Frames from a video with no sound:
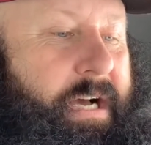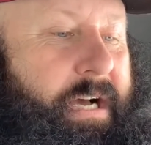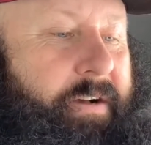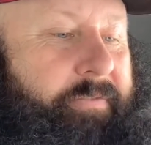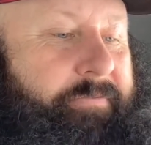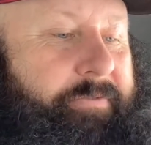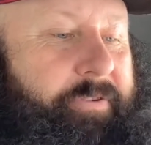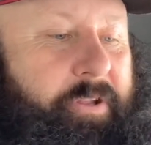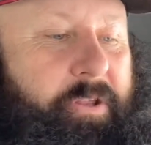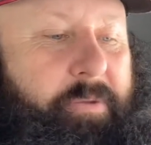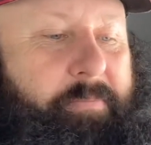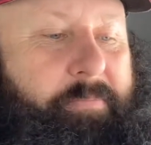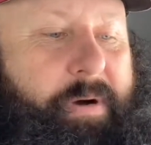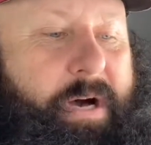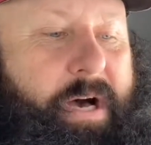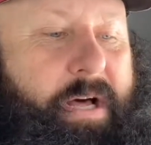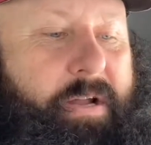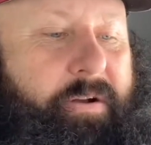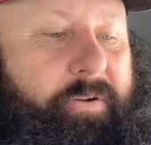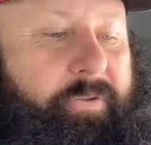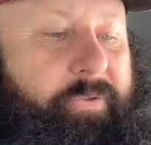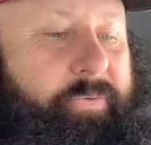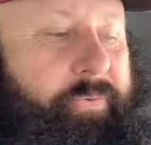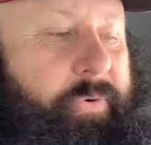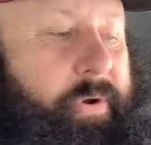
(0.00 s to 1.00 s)
Fill the
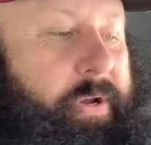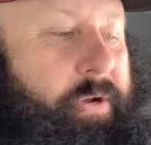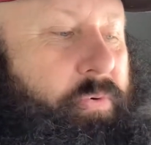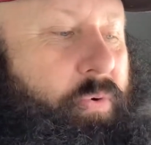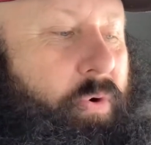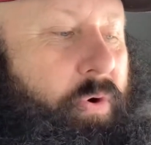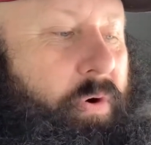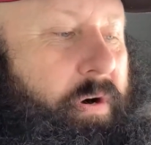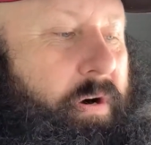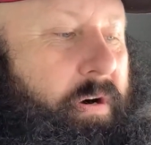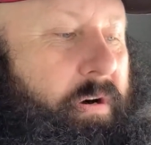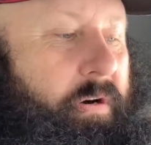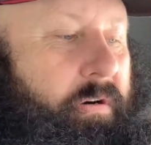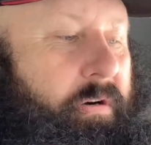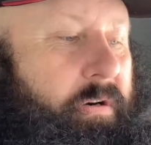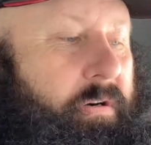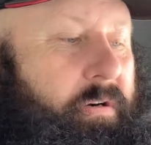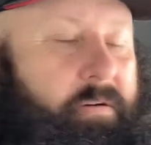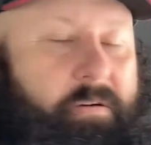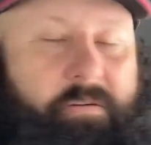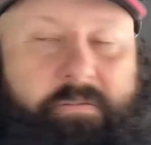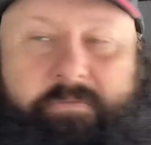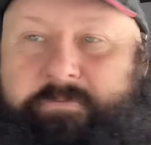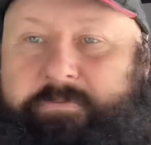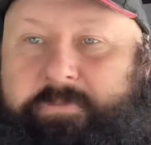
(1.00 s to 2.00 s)
bottle 3/4
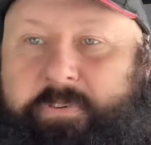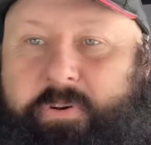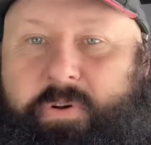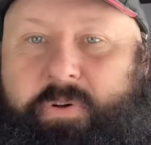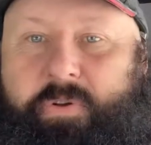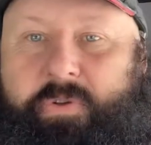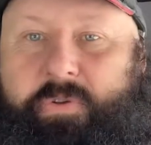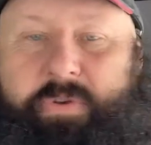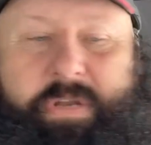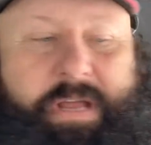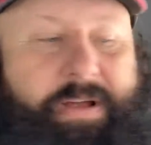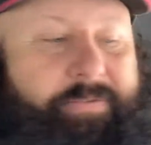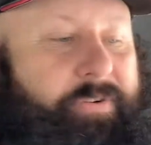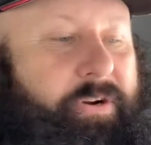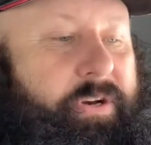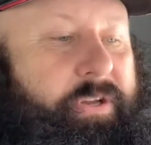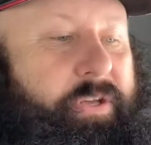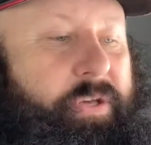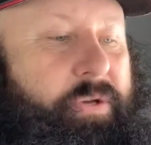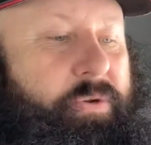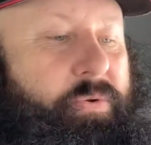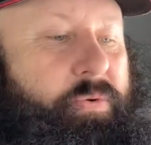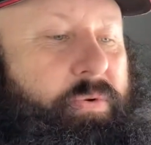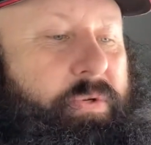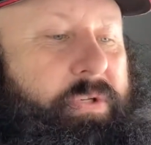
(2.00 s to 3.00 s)
full. Never
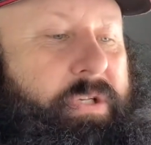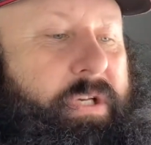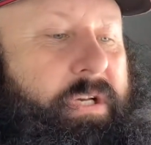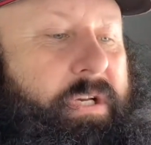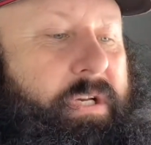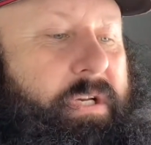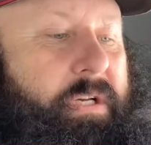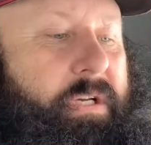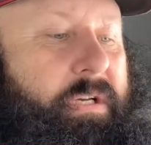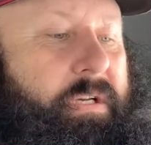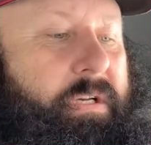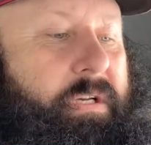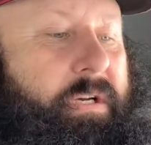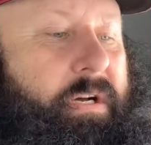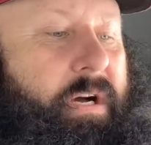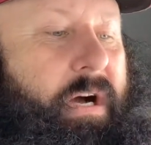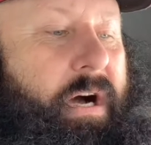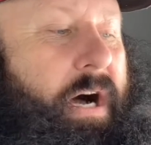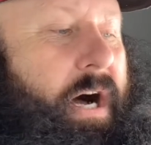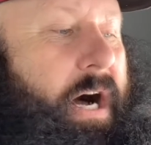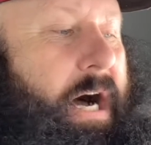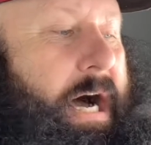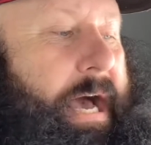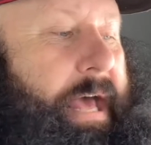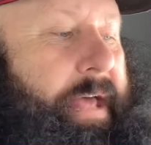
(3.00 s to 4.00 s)
use
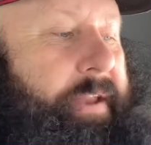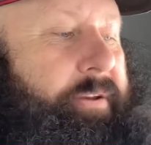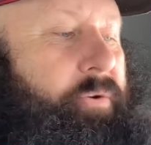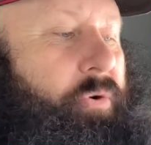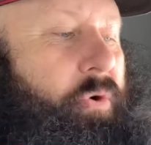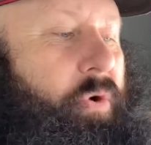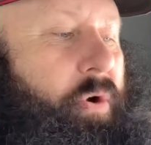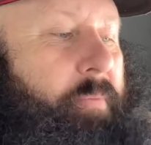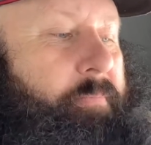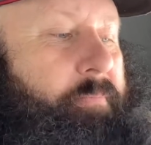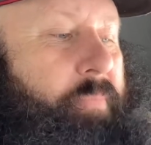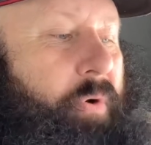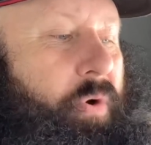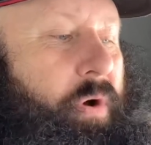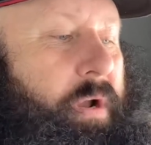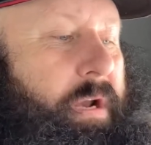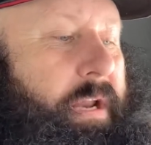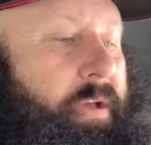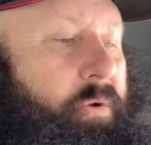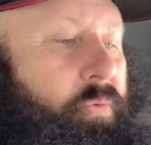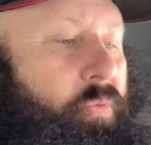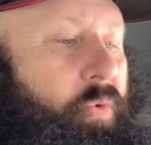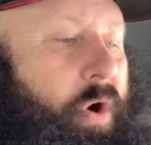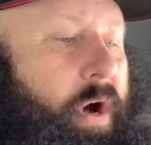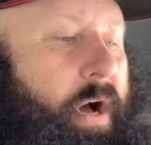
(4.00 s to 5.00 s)
hot or
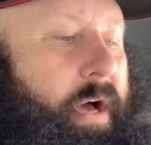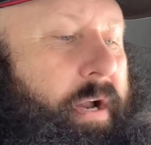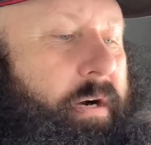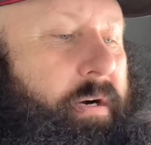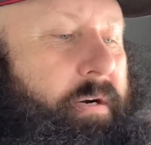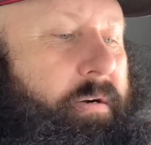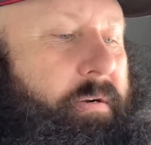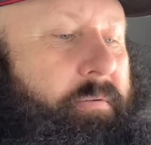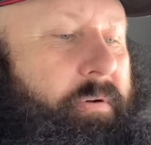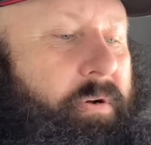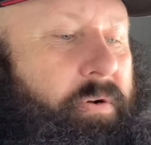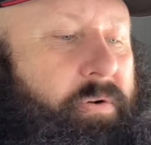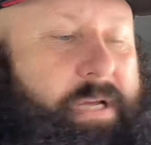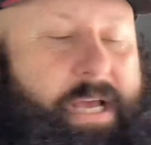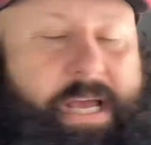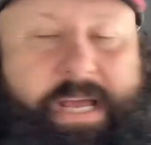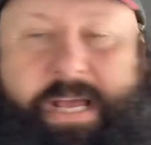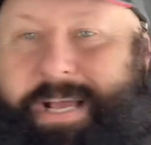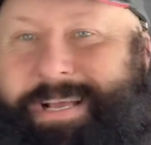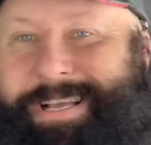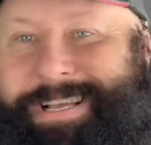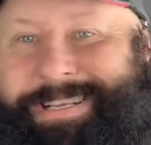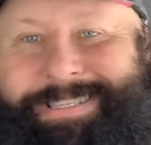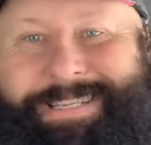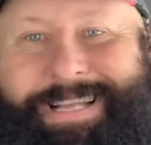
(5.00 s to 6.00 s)
boiling water. Okay,
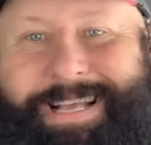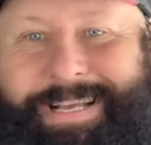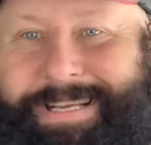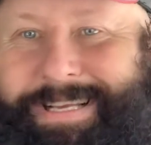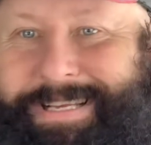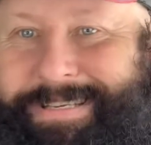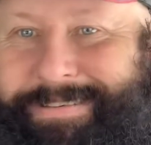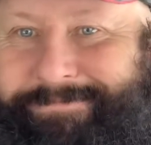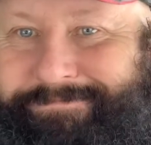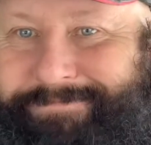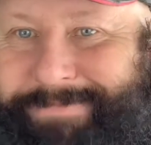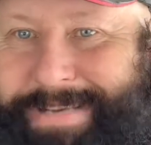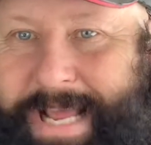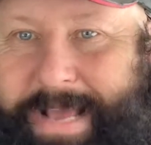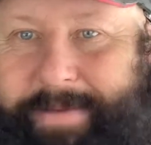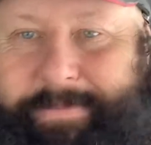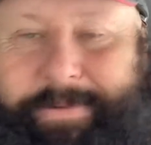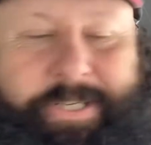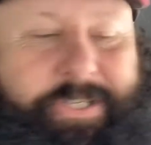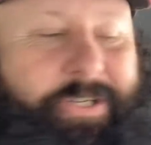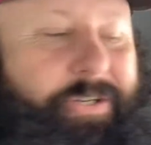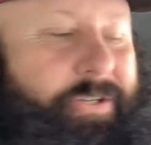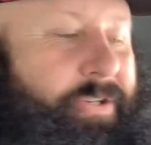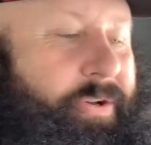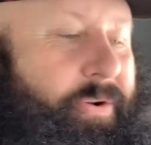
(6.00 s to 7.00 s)
I guess that can
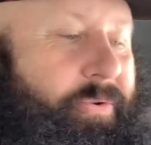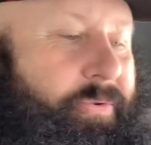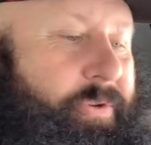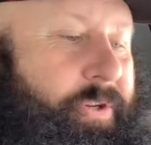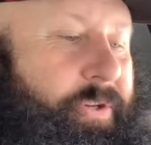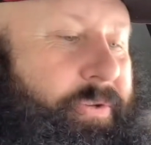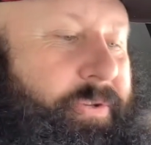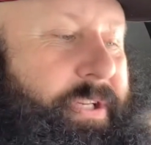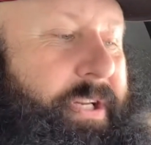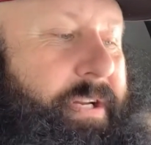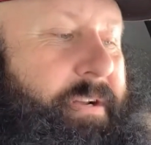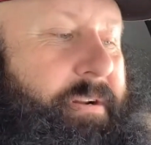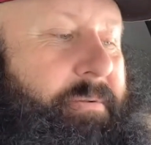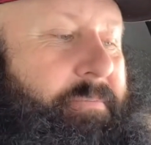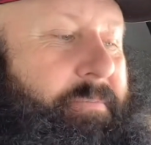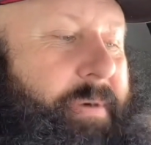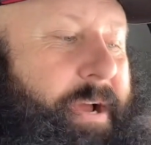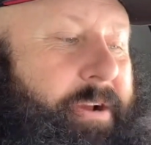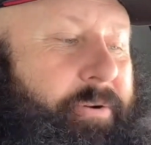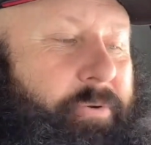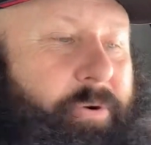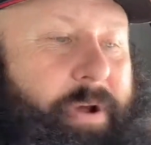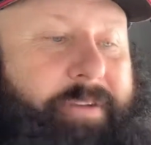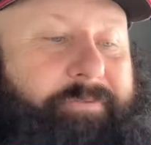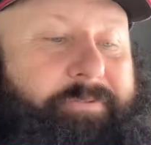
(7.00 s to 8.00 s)
damage it. Don't use it in a
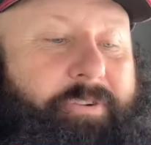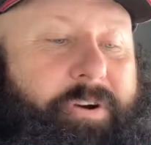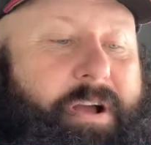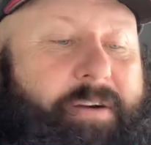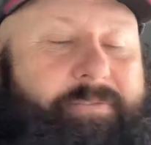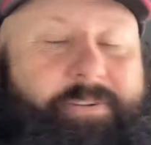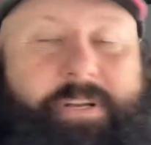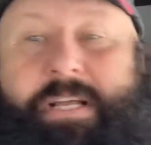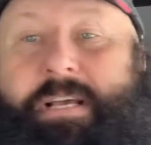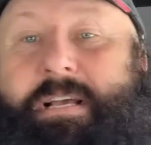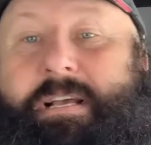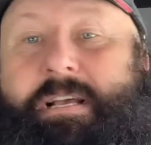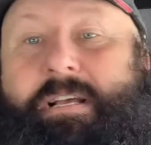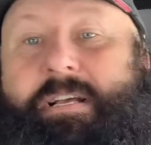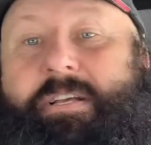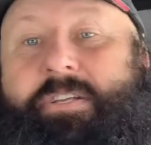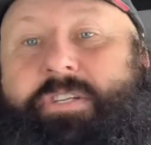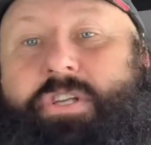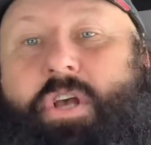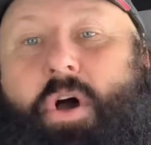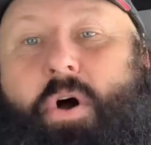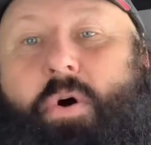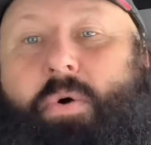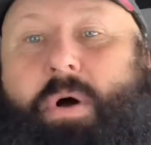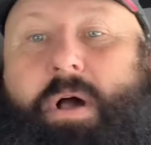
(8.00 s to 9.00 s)
microwave or oven.
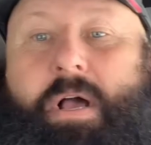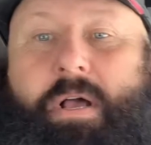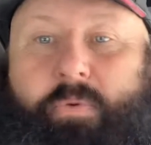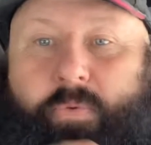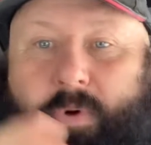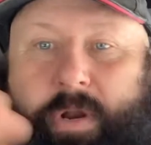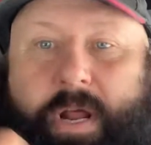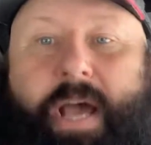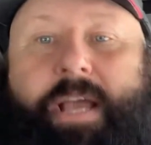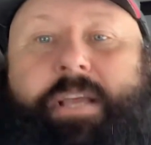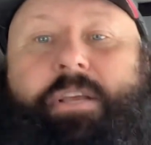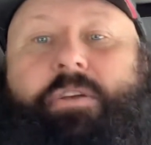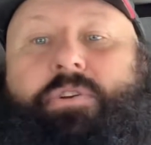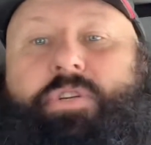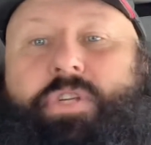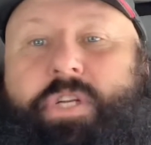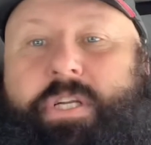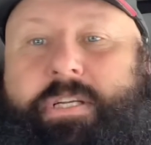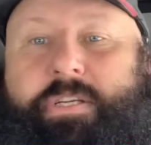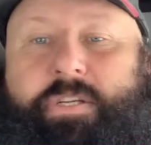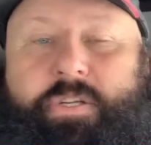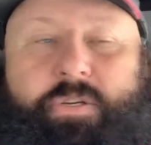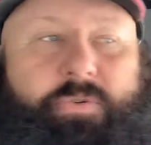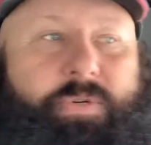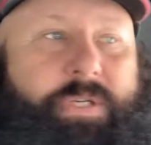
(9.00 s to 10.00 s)
So what I
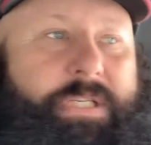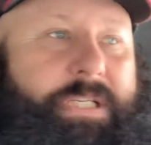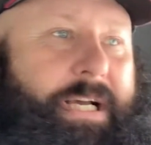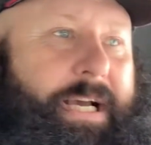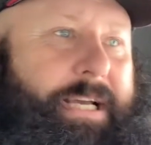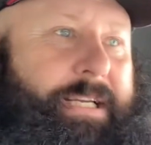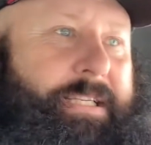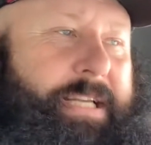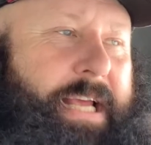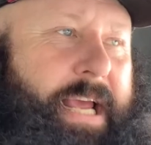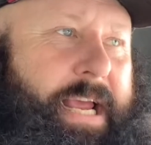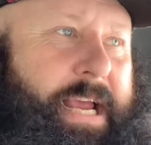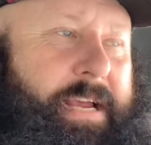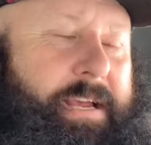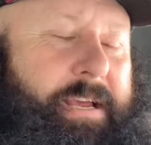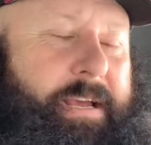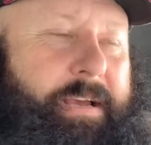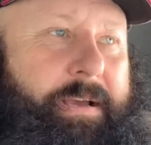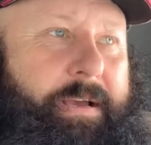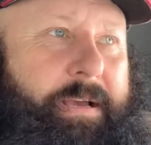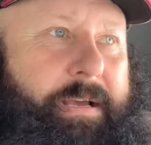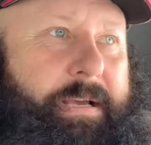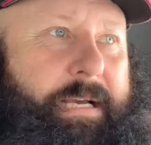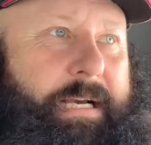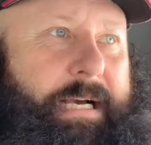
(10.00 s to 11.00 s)
usually do is I take
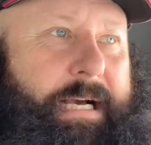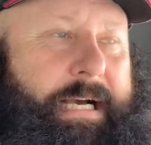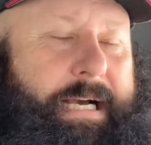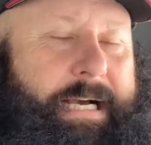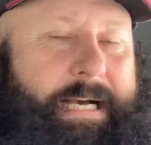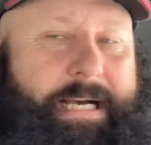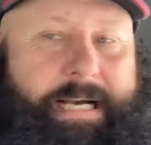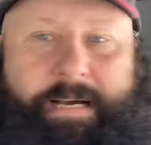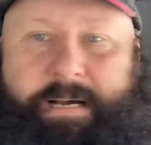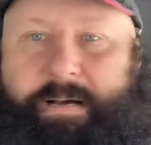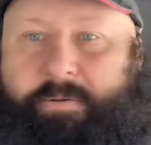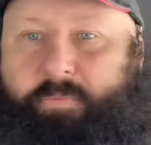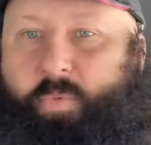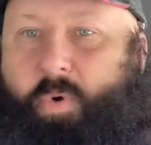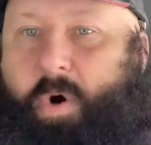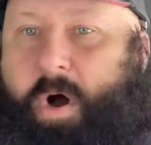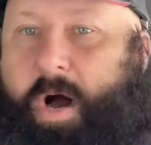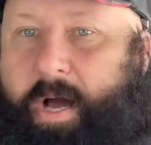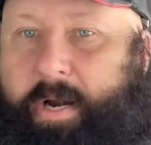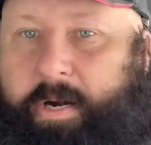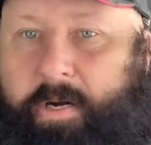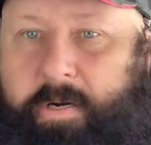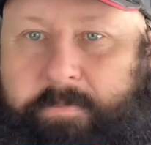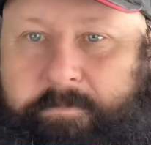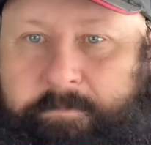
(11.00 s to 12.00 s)

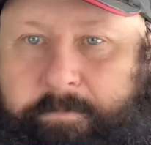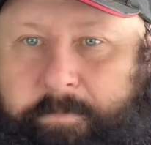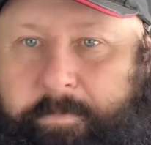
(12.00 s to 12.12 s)
water.